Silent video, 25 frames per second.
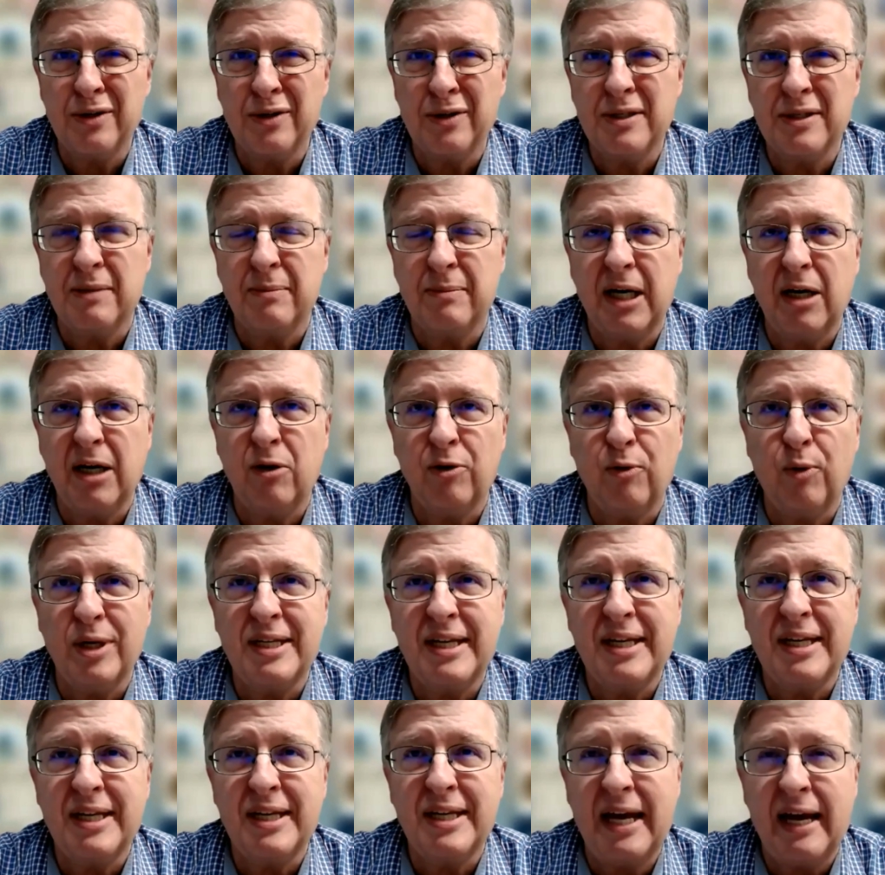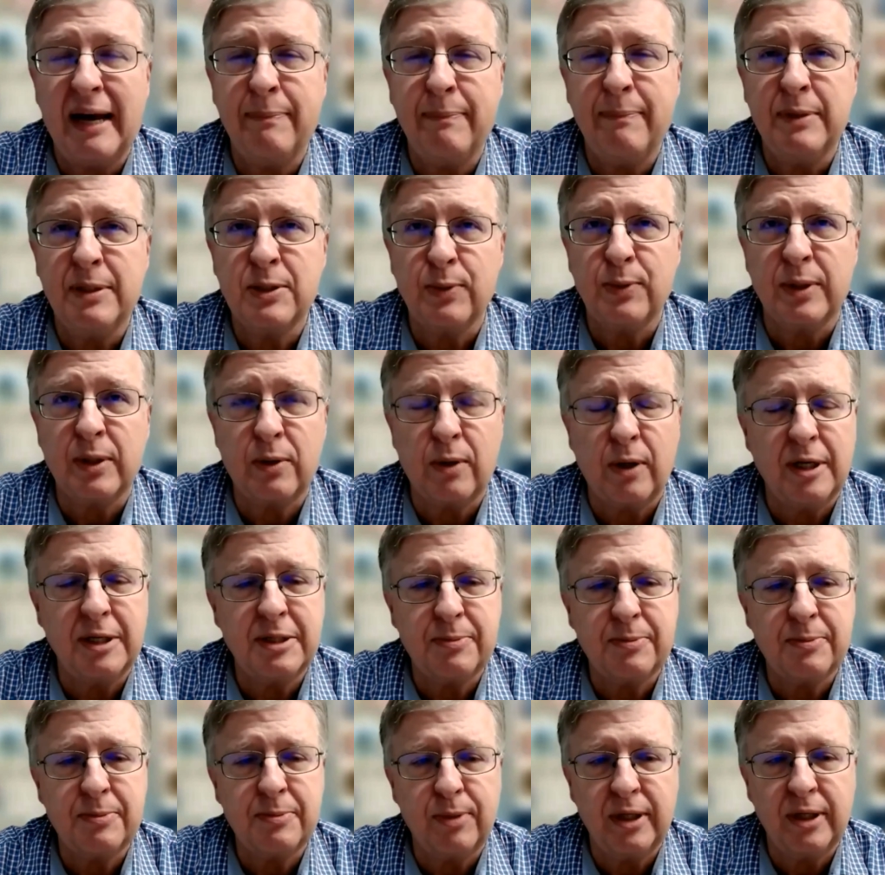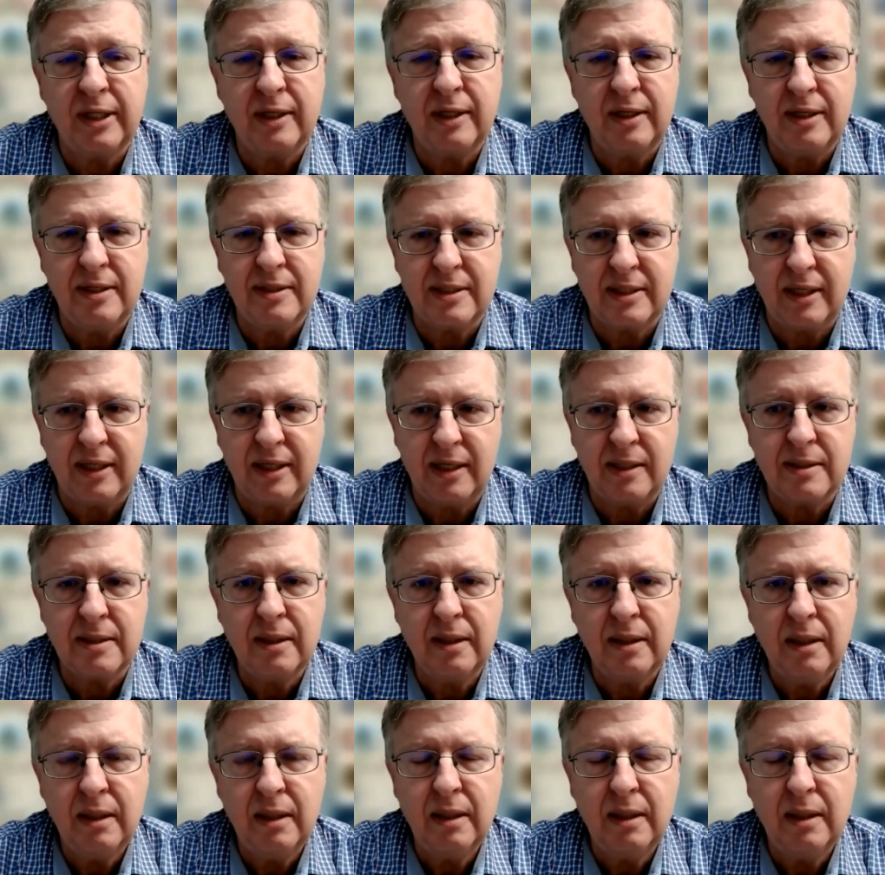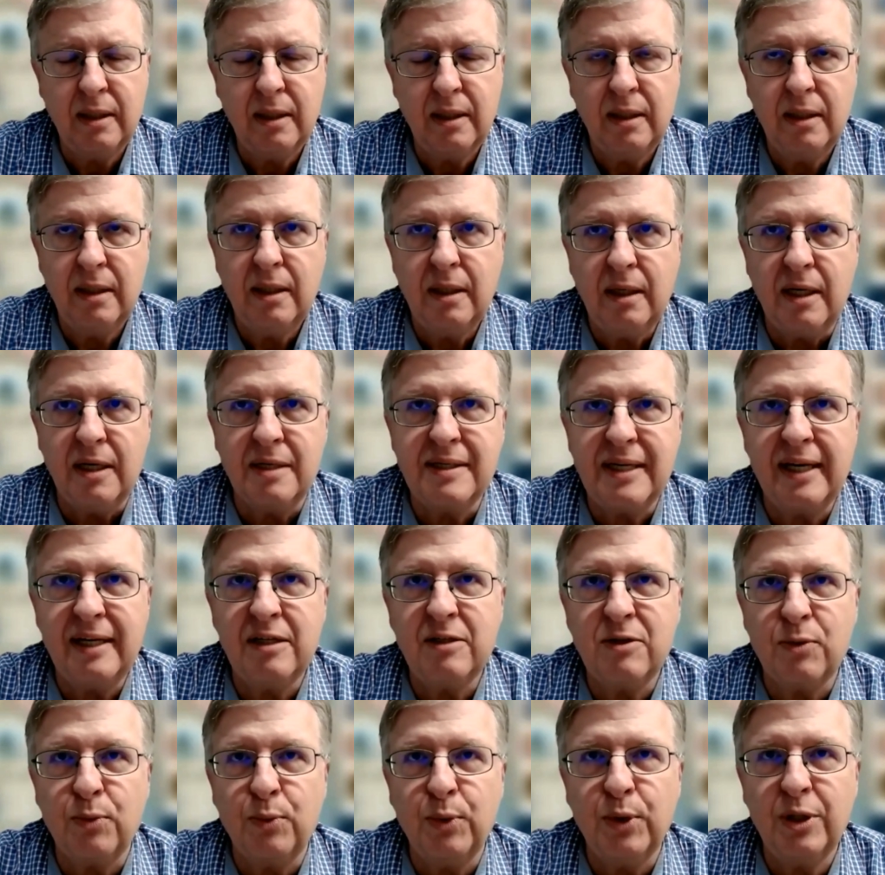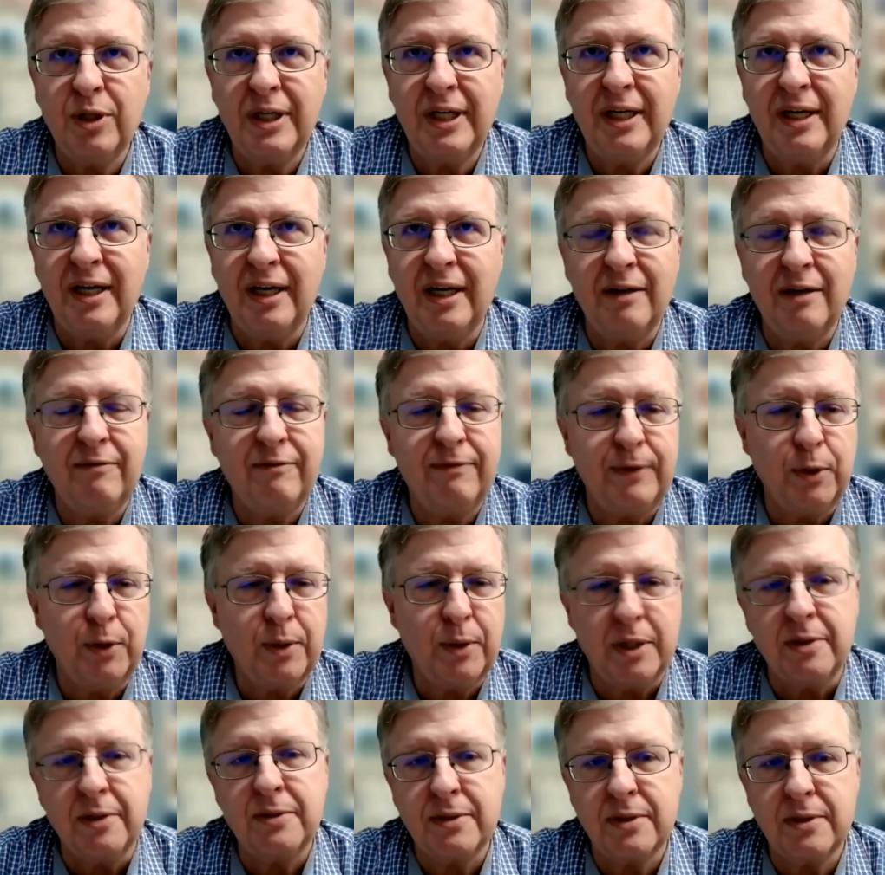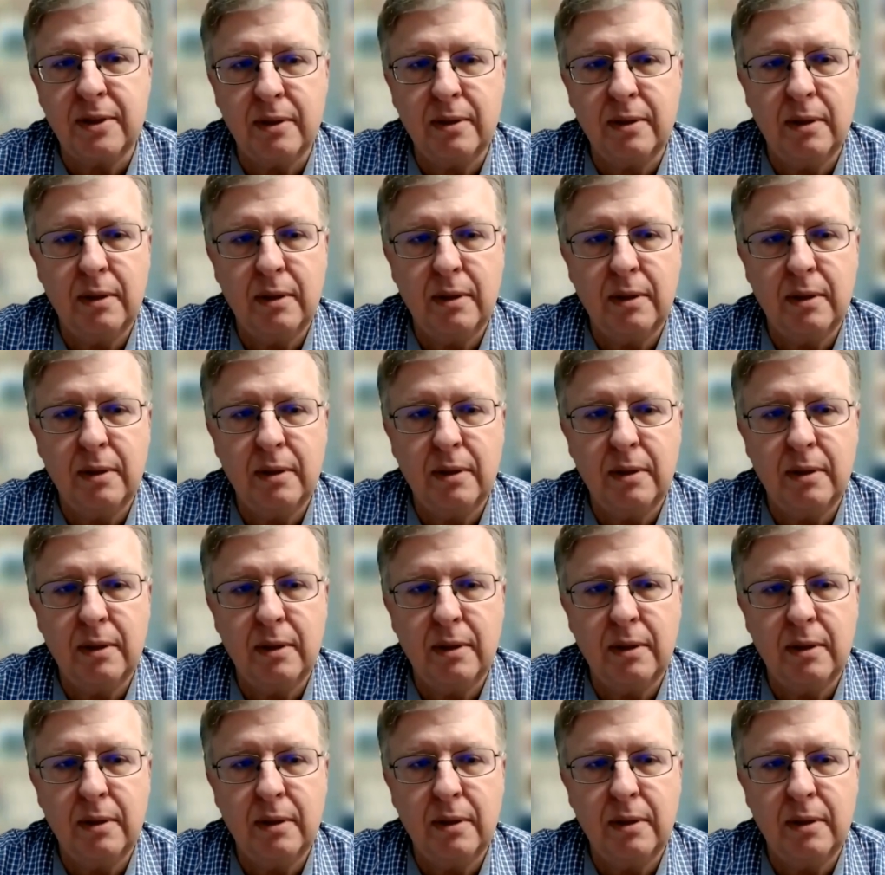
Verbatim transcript: about what happens with crossbreeding these days is that it's really unfocused.